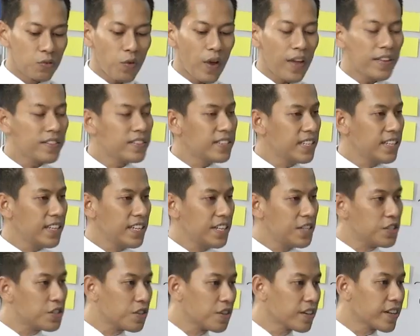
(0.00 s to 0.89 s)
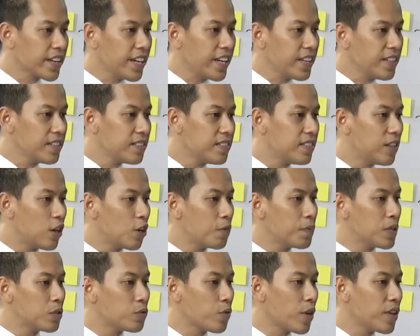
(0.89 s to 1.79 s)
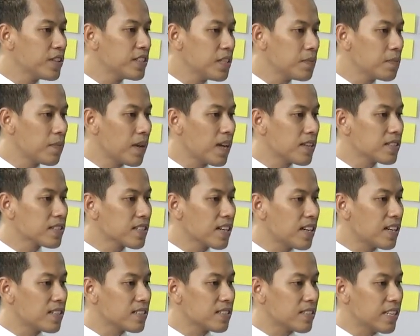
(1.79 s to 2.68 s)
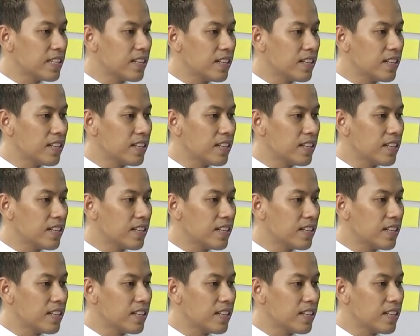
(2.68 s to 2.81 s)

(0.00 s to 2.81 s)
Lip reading: 20 each, okay? There will be 20 plus cards